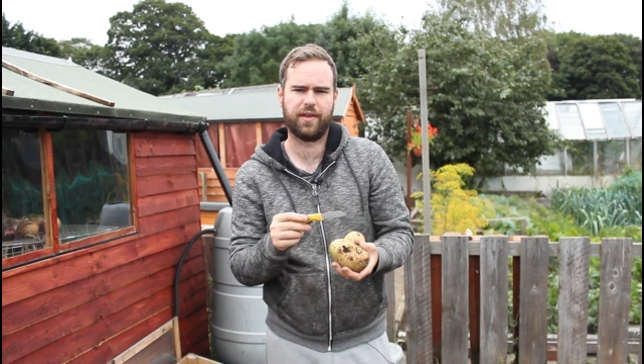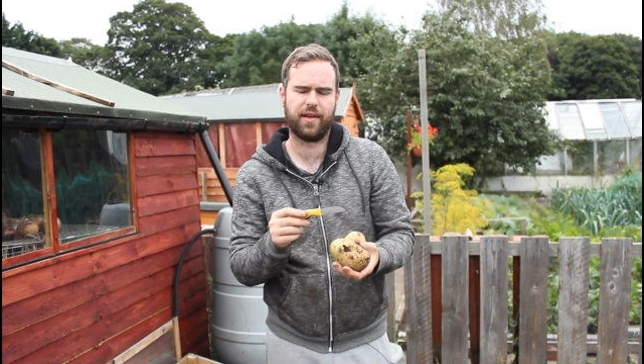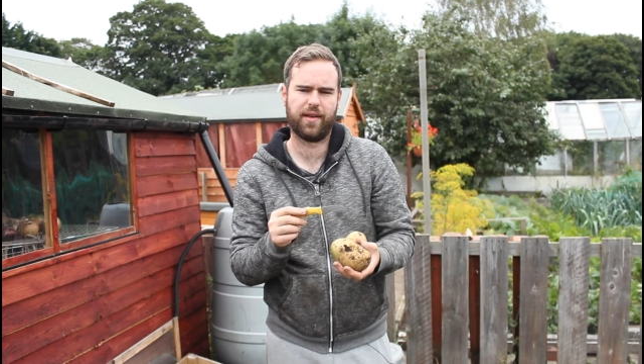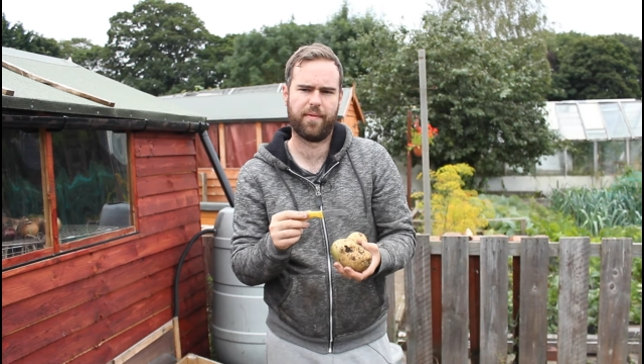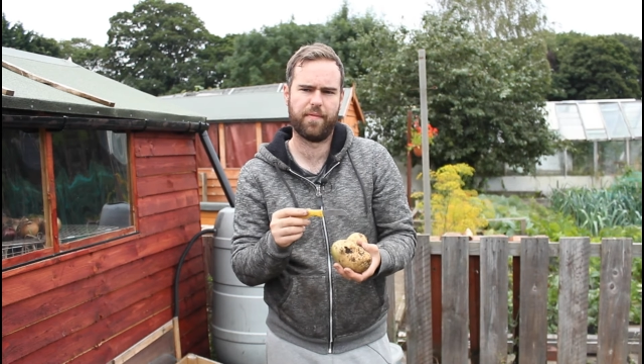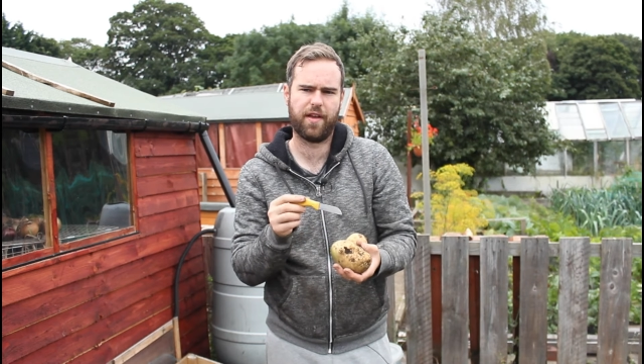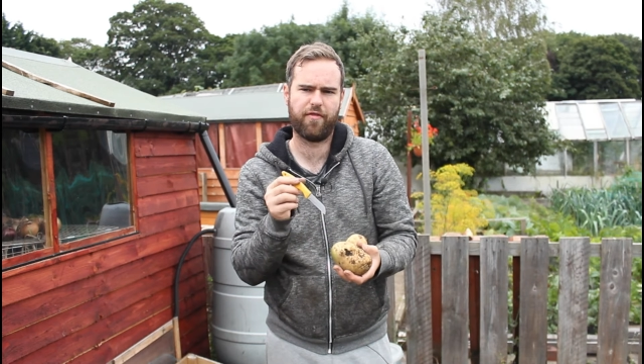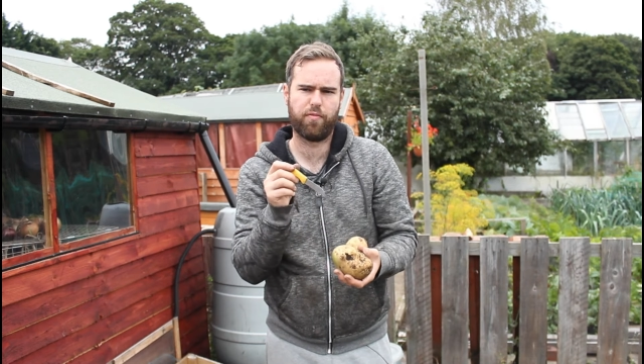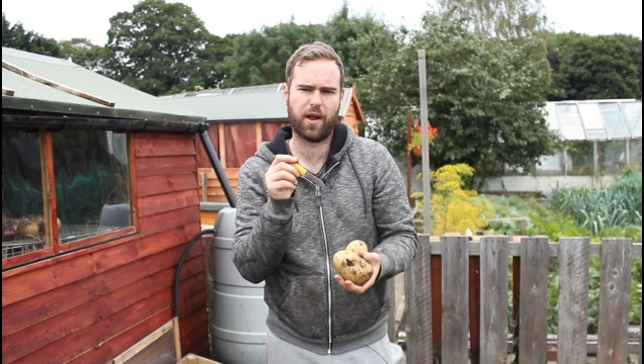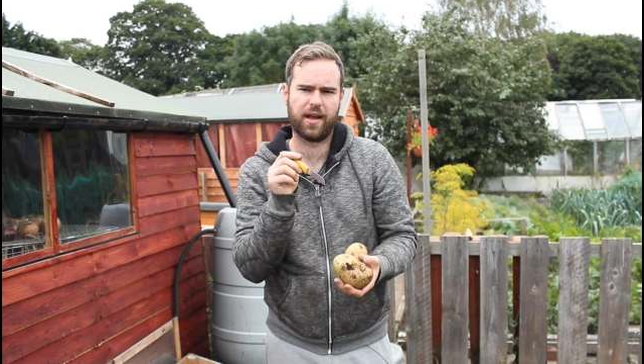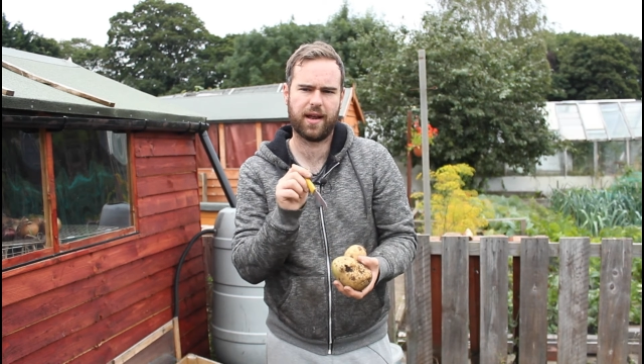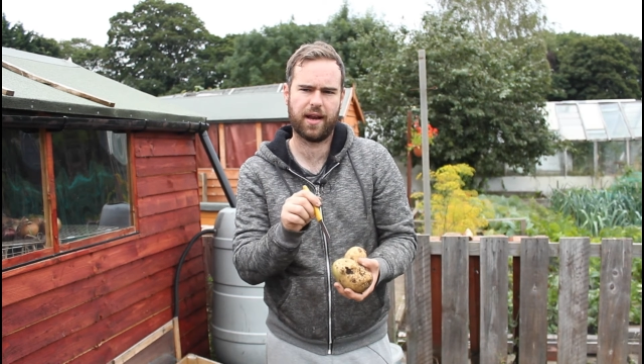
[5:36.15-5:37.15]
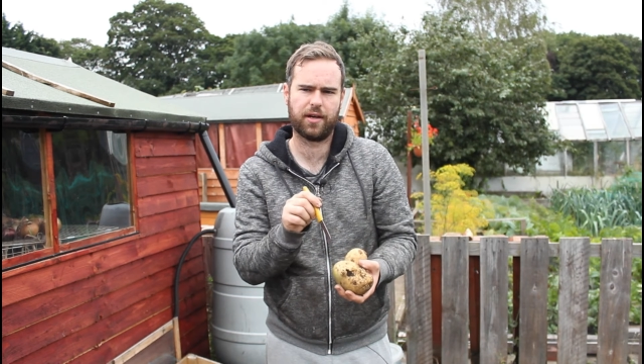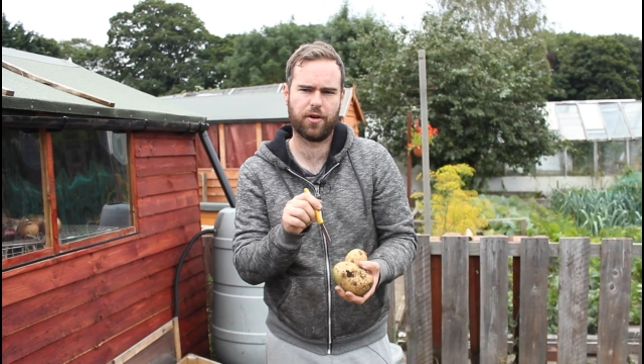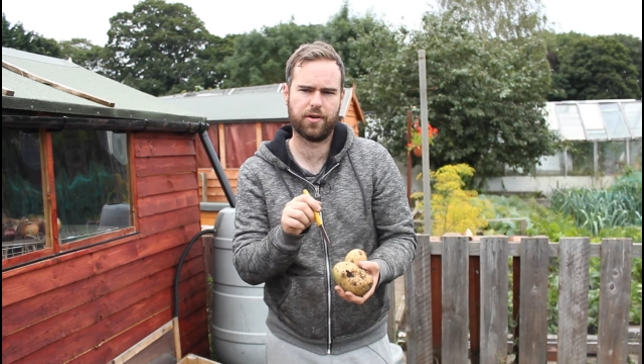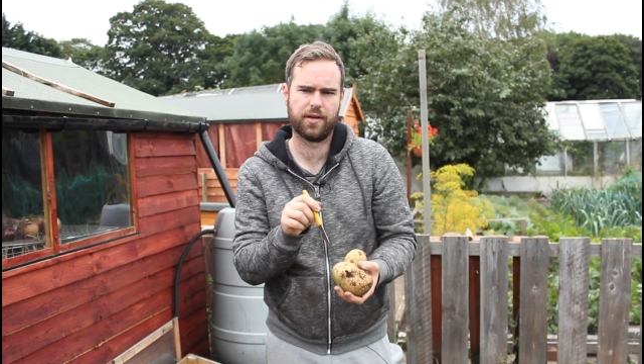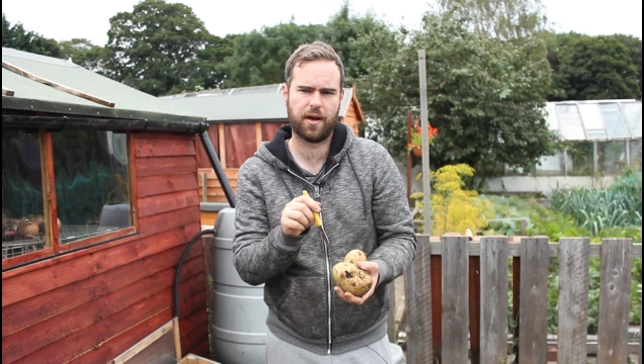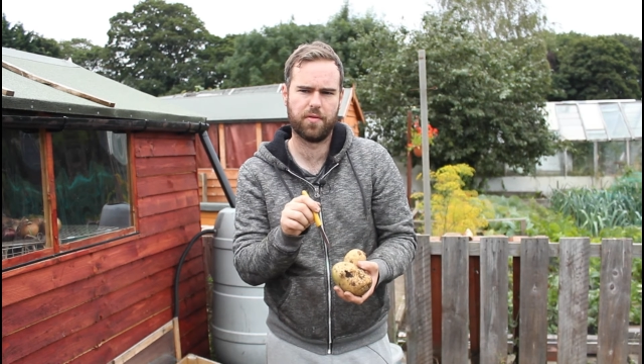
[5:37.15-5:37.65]
if blight had
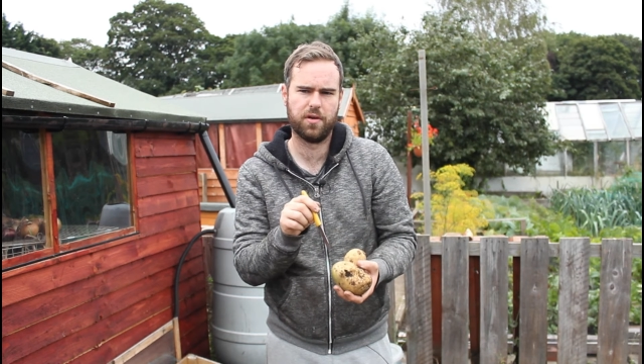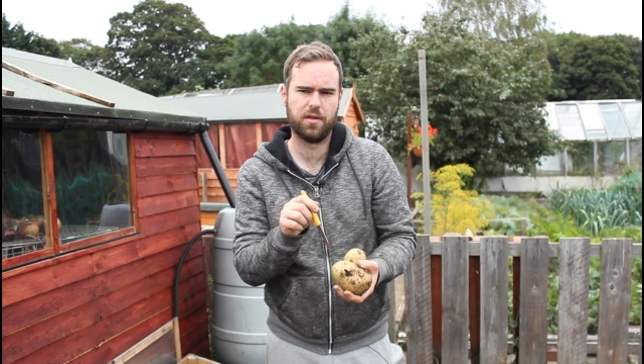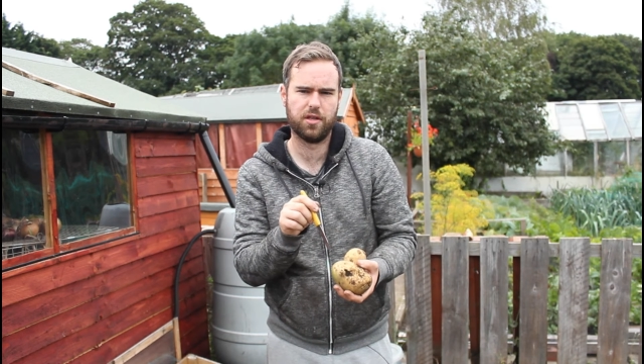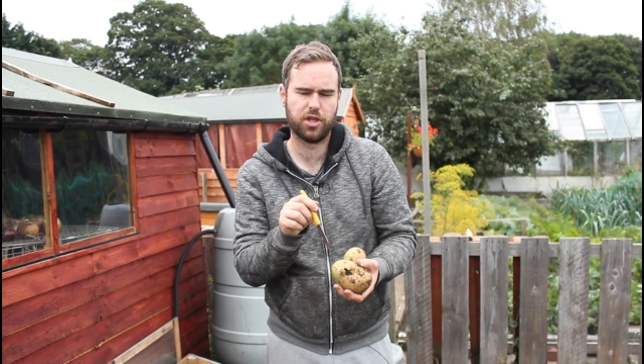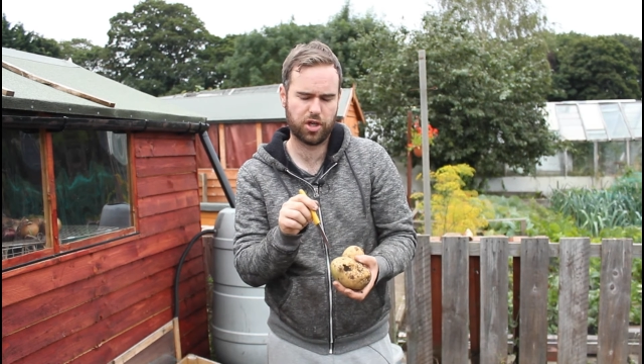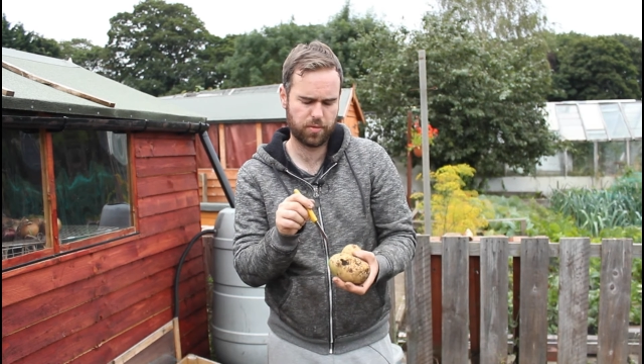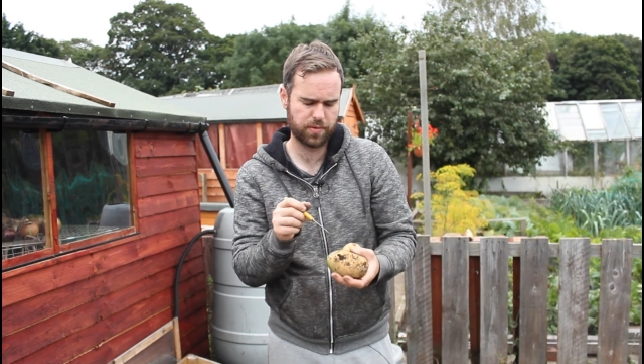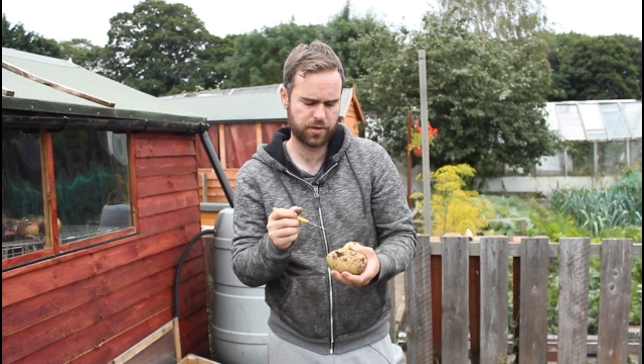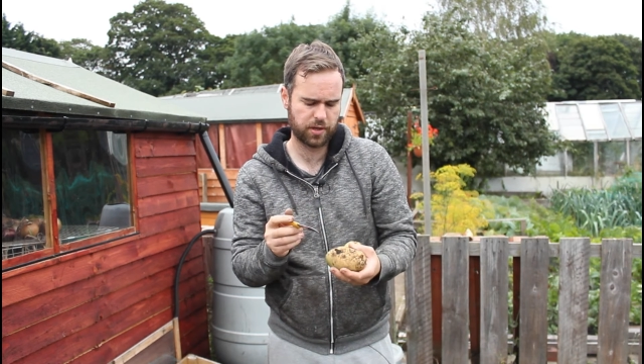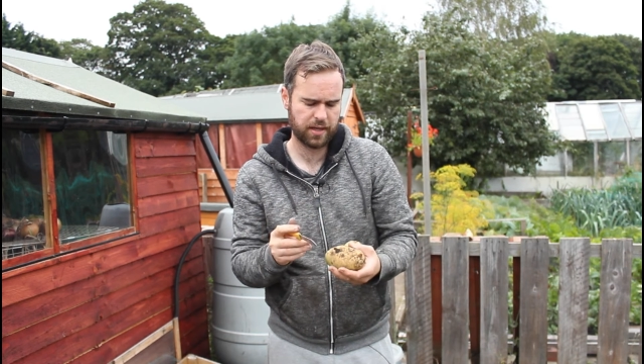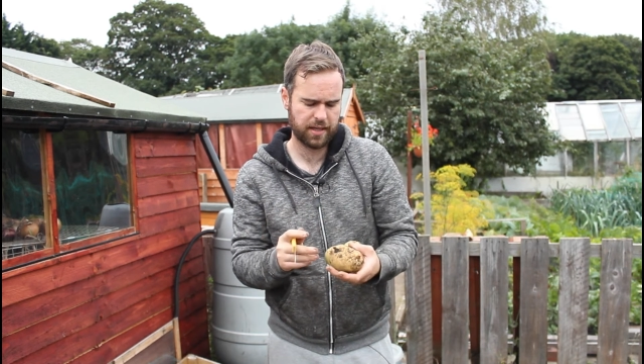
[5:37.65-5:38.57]
gone down into the tubers.